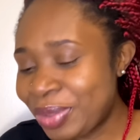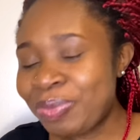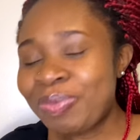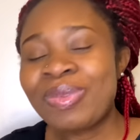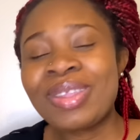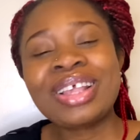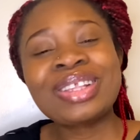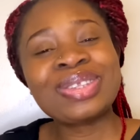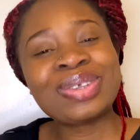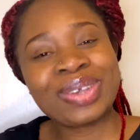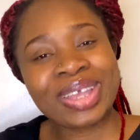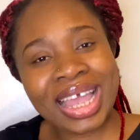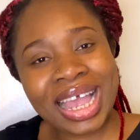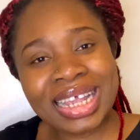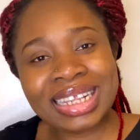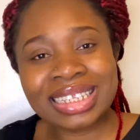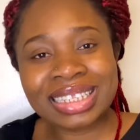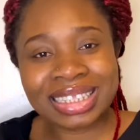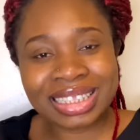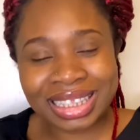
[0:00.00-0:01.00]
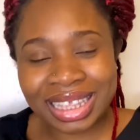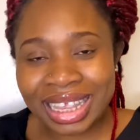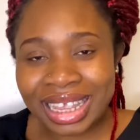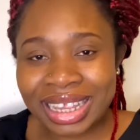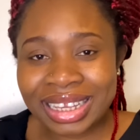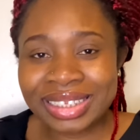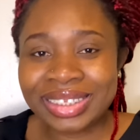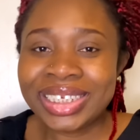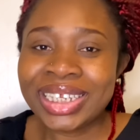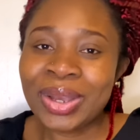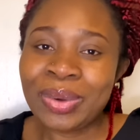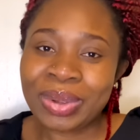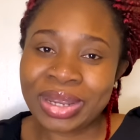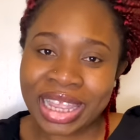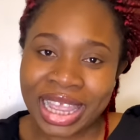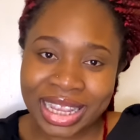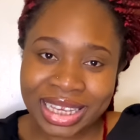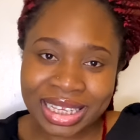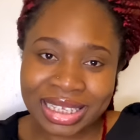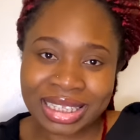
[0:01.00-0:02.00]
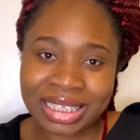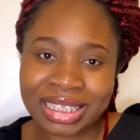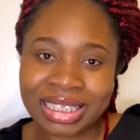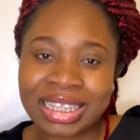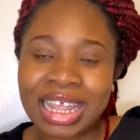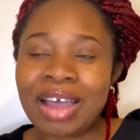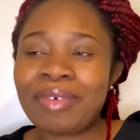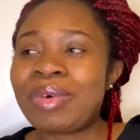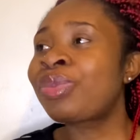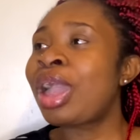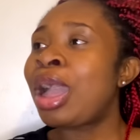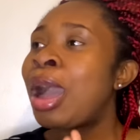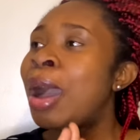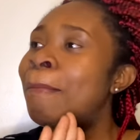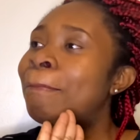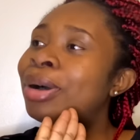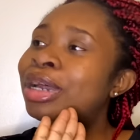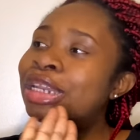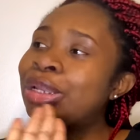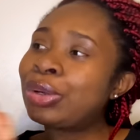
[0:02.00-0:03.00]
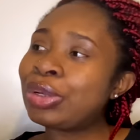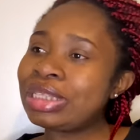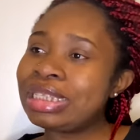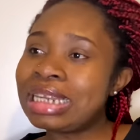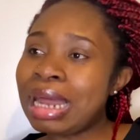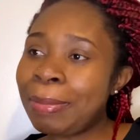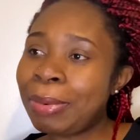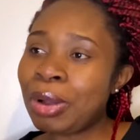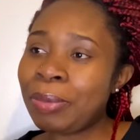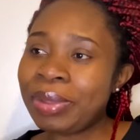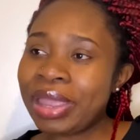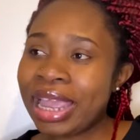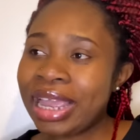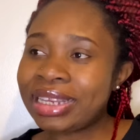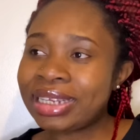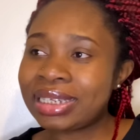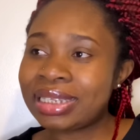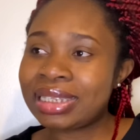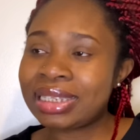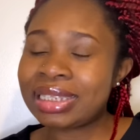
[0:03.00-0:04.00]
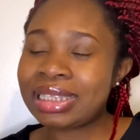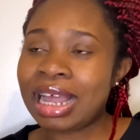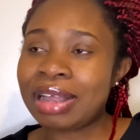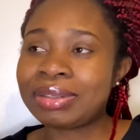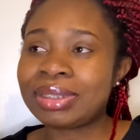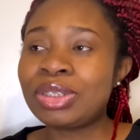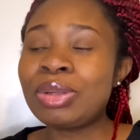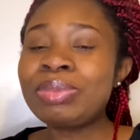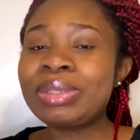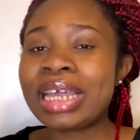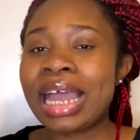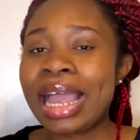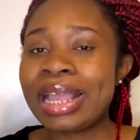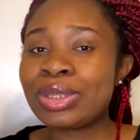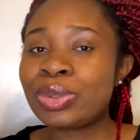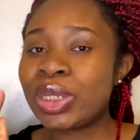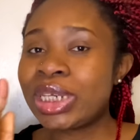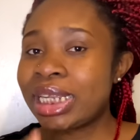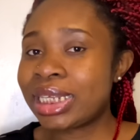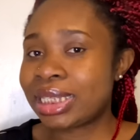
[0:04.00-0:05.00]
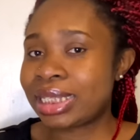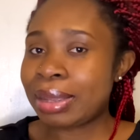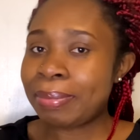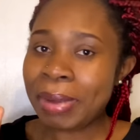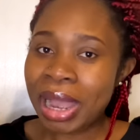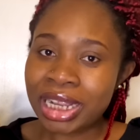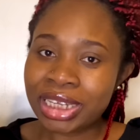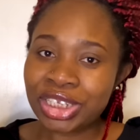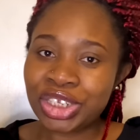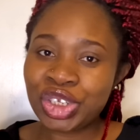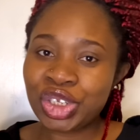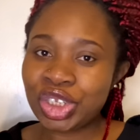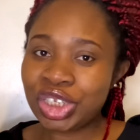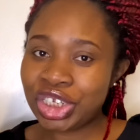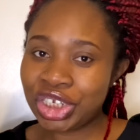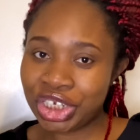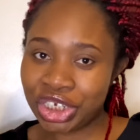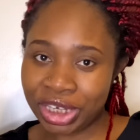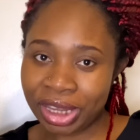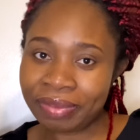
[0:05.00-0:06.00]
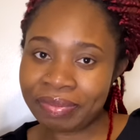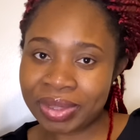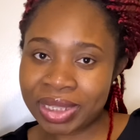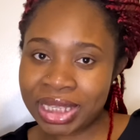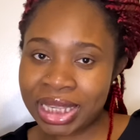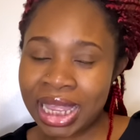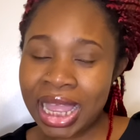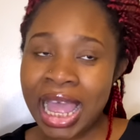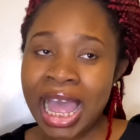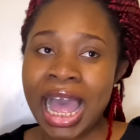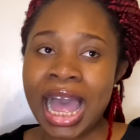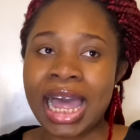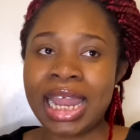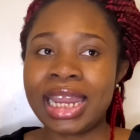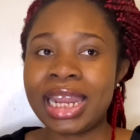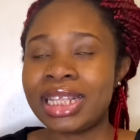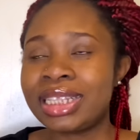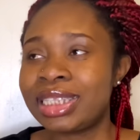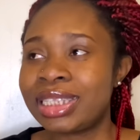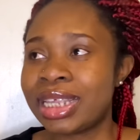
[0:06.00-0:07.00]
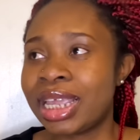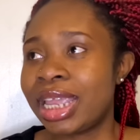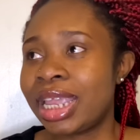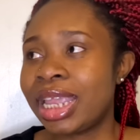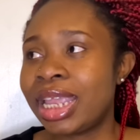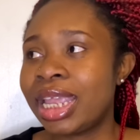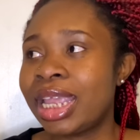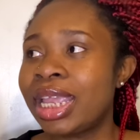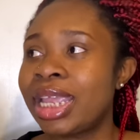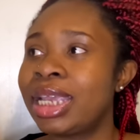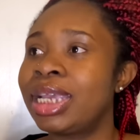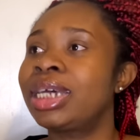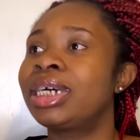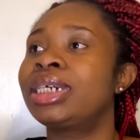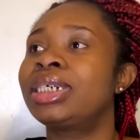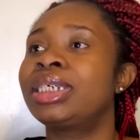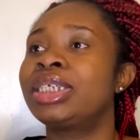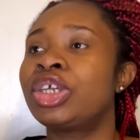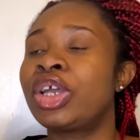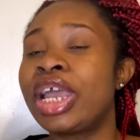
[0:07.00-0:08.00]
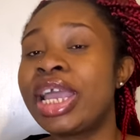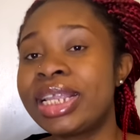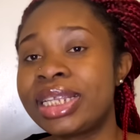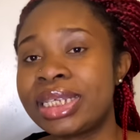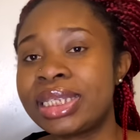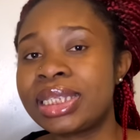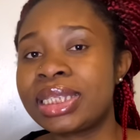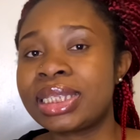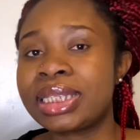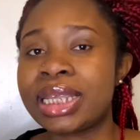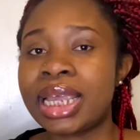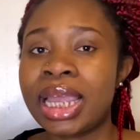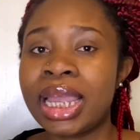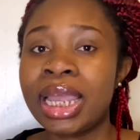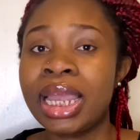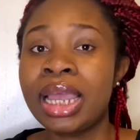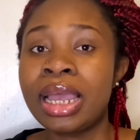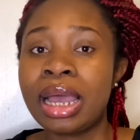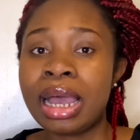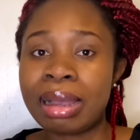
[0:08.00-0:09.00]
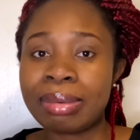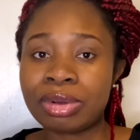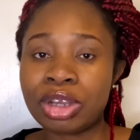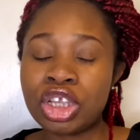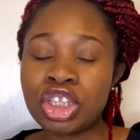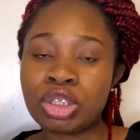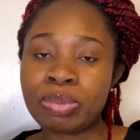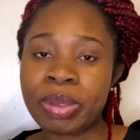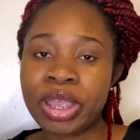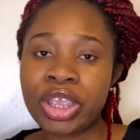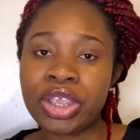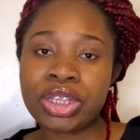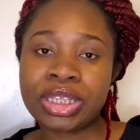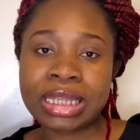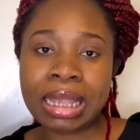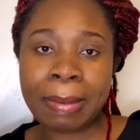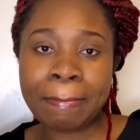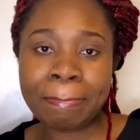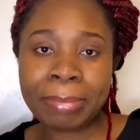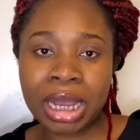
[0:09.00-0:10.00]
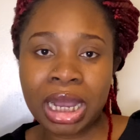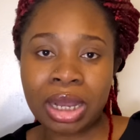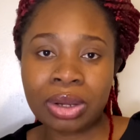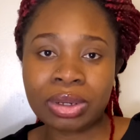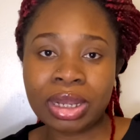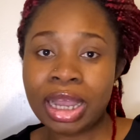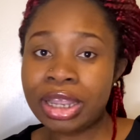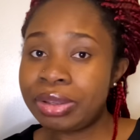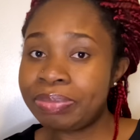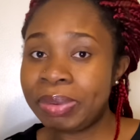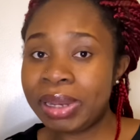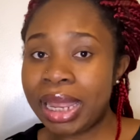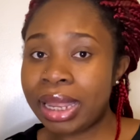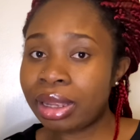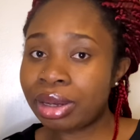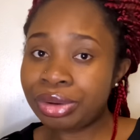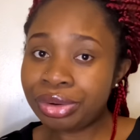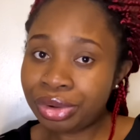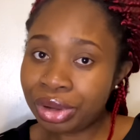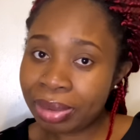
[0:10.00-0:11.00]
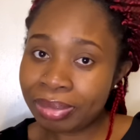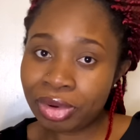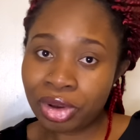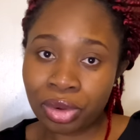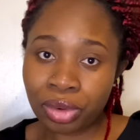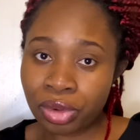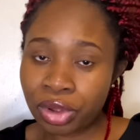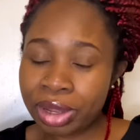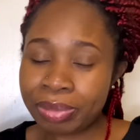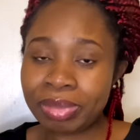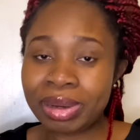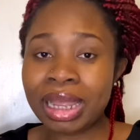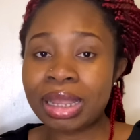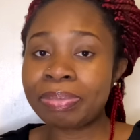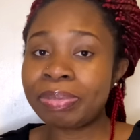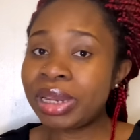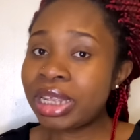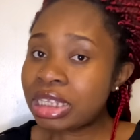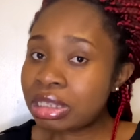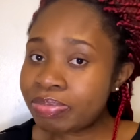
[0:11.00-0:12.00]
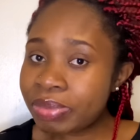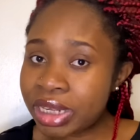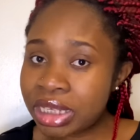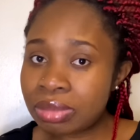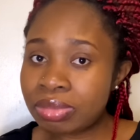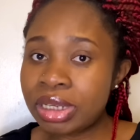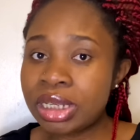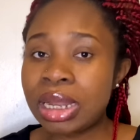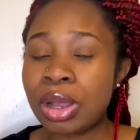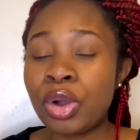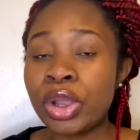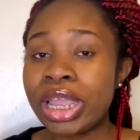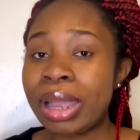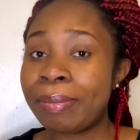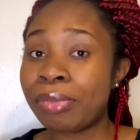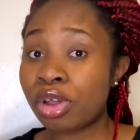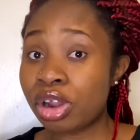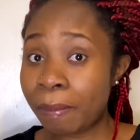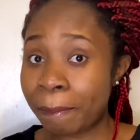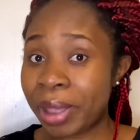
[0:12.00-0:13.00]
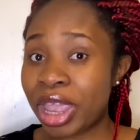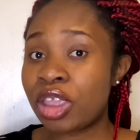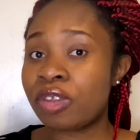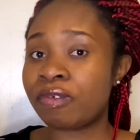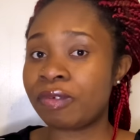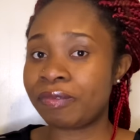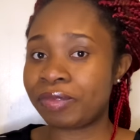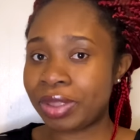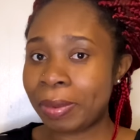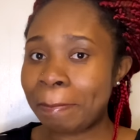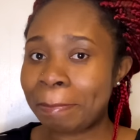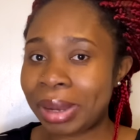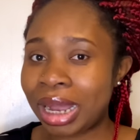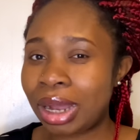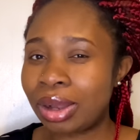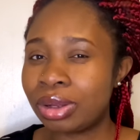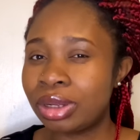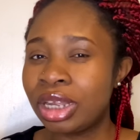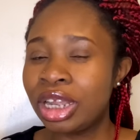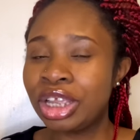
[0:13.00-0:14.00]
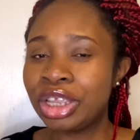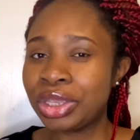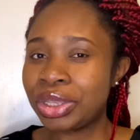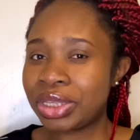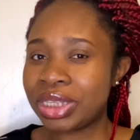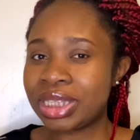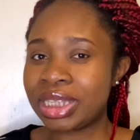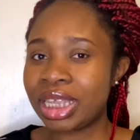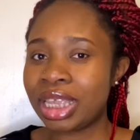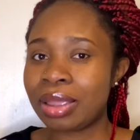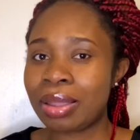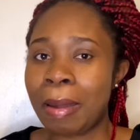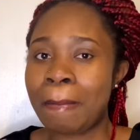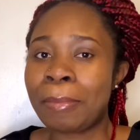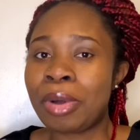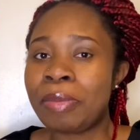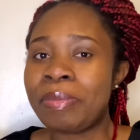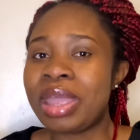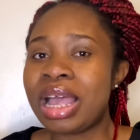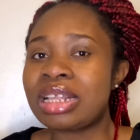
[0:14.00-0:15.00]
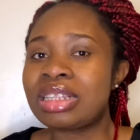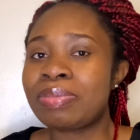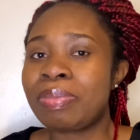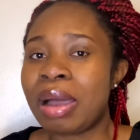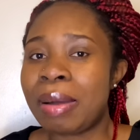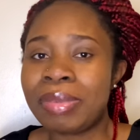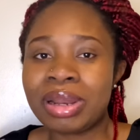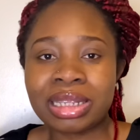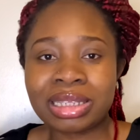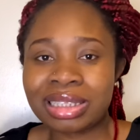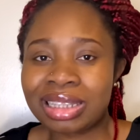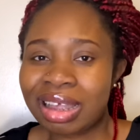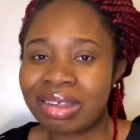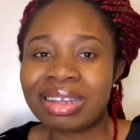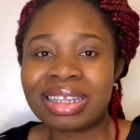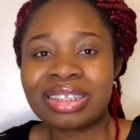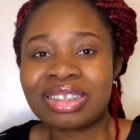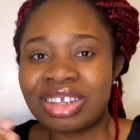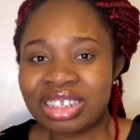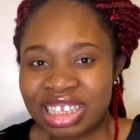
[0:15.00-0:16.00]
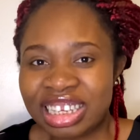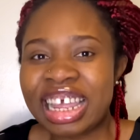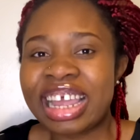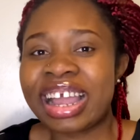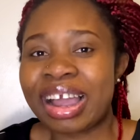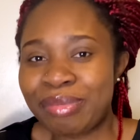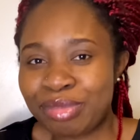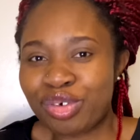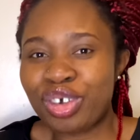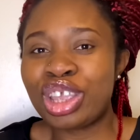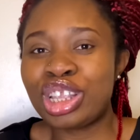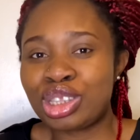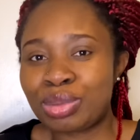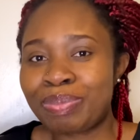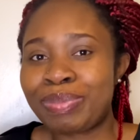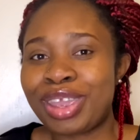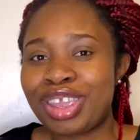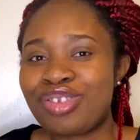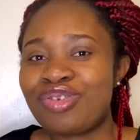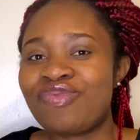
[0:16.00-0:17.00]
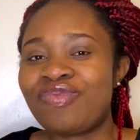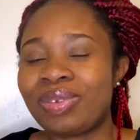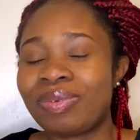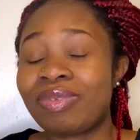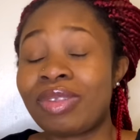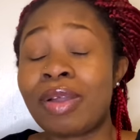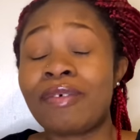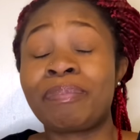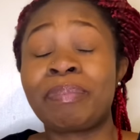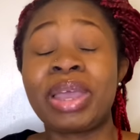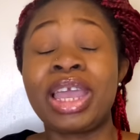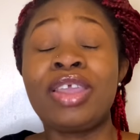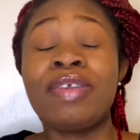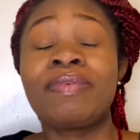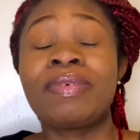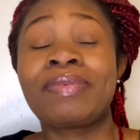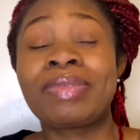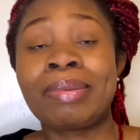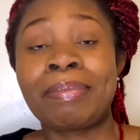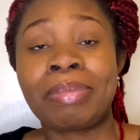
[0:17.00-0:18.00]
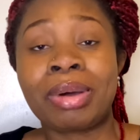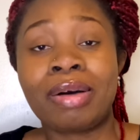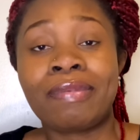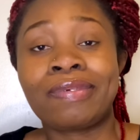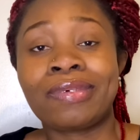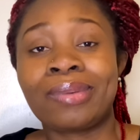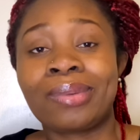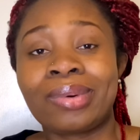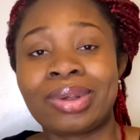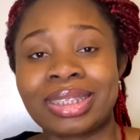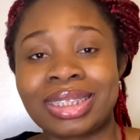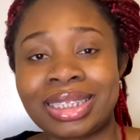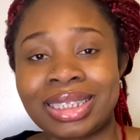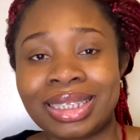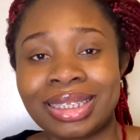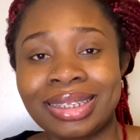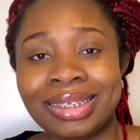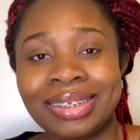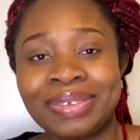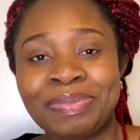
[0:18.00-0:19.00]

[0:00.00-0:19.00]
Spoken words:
So here's the thing with agency staff. But the good thing about being agency staff, sometimes when there's emergency shift, and let's say your agency say, I'm going to pay you £10, and you'd be like, no, I'm not going. Be like, please, okay, I'm going to pay you £15. You see, but me as a permanent staff, there's nothing like I'm going to pay you £15 for what?